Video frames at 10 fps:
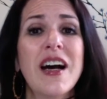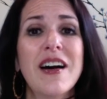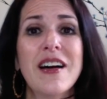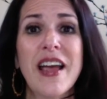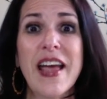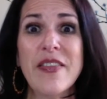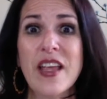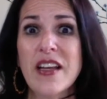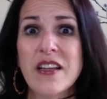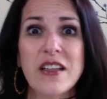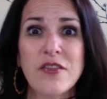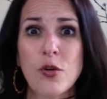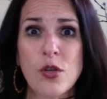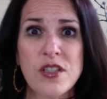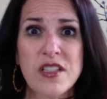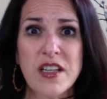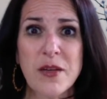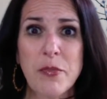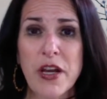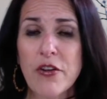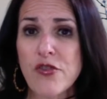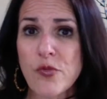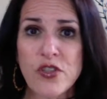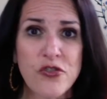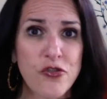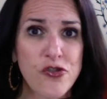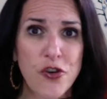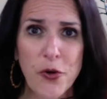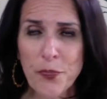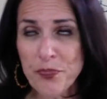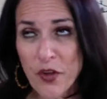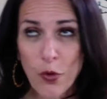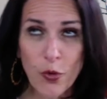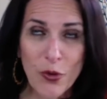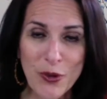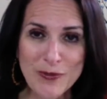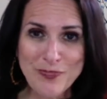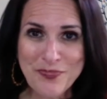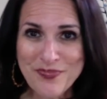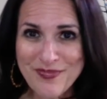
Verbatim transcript: Uh, and then, of course, uh, marriage researcher, guru,